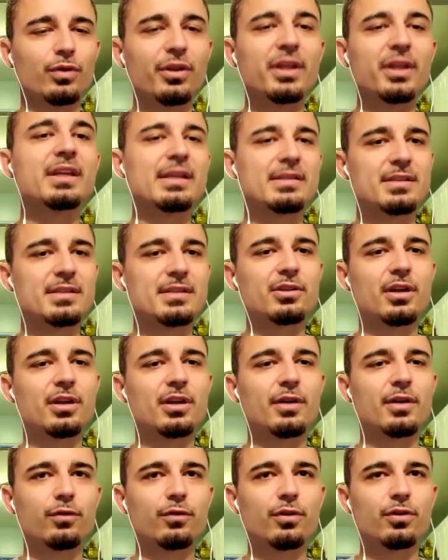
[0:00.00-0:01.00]
really gets
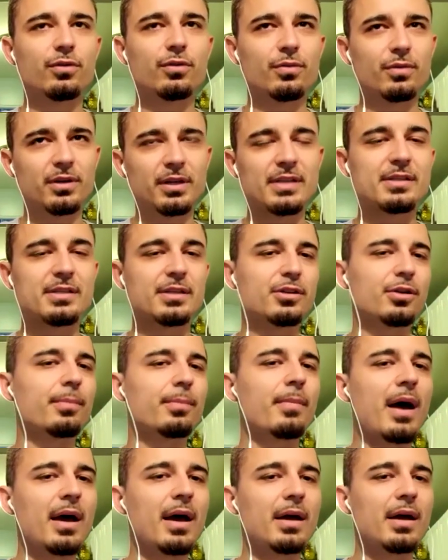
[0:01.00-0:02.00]
in
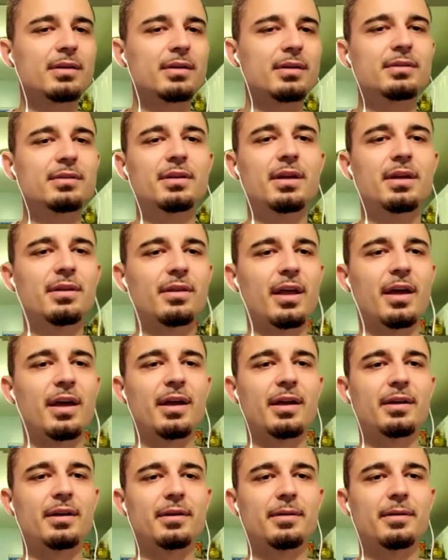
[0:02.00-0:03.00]
your mind and
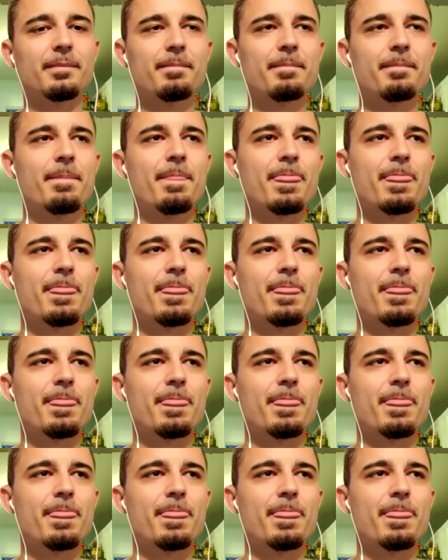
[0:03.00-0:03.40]
like